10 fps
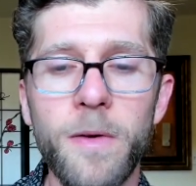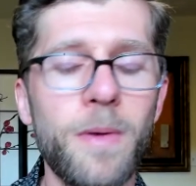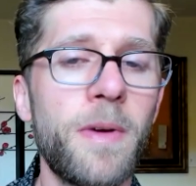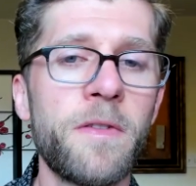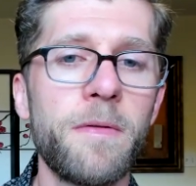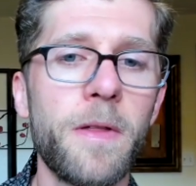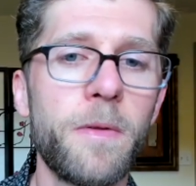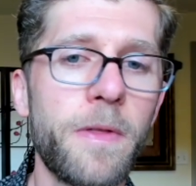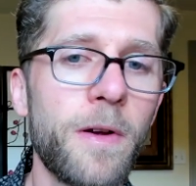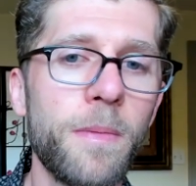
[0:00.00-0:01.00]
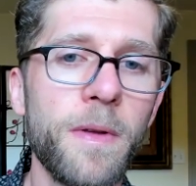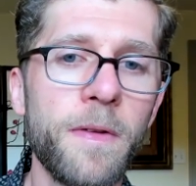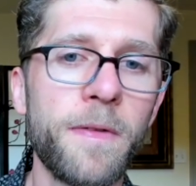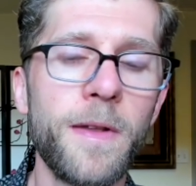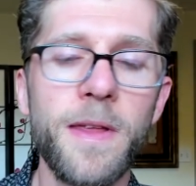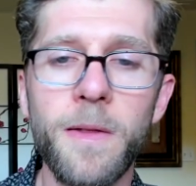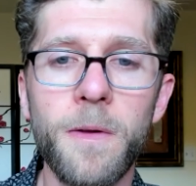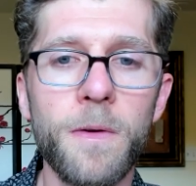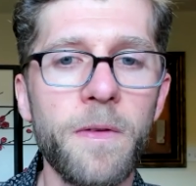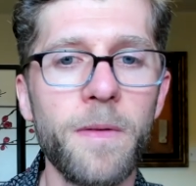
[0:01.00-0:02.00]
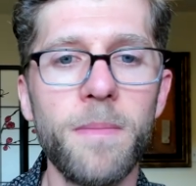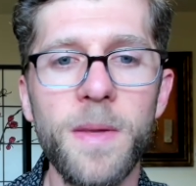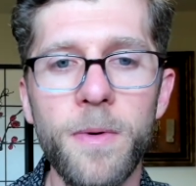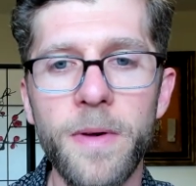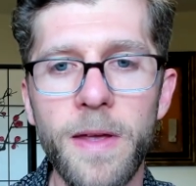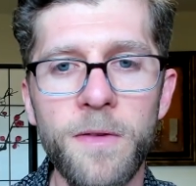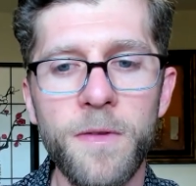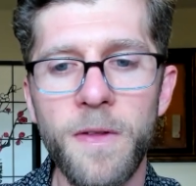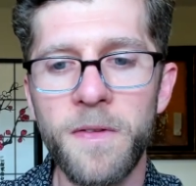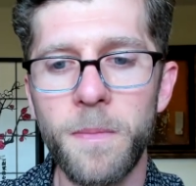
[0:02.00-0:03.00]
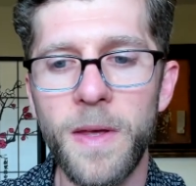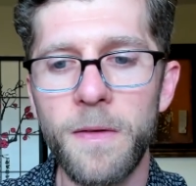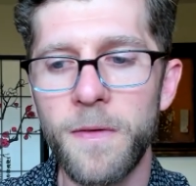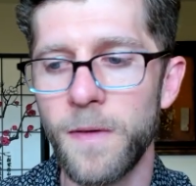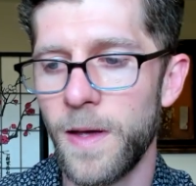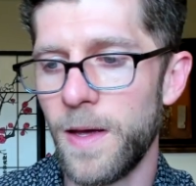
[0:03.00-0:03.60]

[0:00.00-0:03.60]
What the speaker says: There were a bunch of other therapists and healers and people engaged in this space.